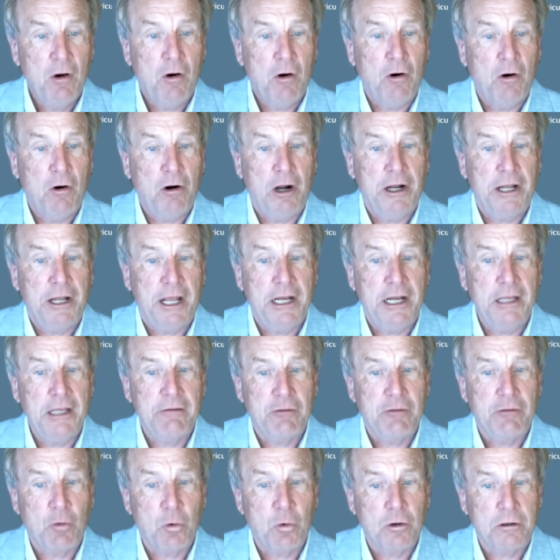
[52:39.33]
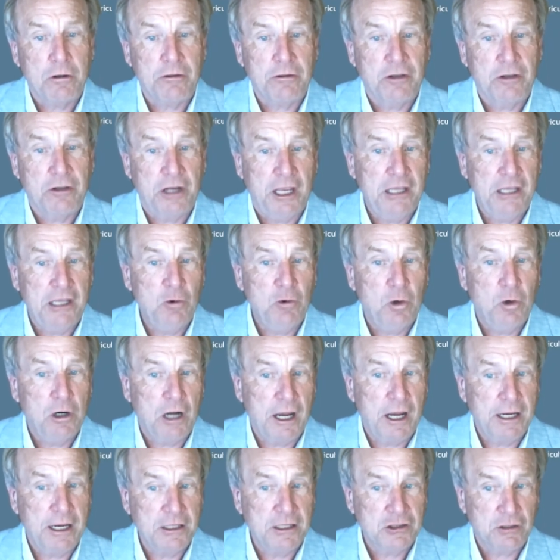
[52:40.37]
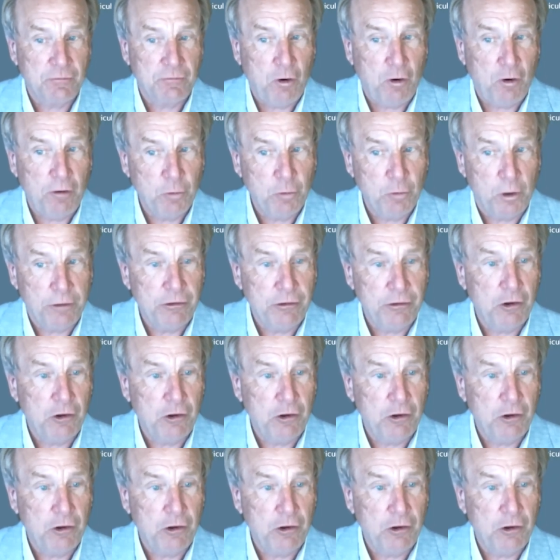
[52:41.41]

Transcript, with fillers: or on any of the work that AURI is involved with,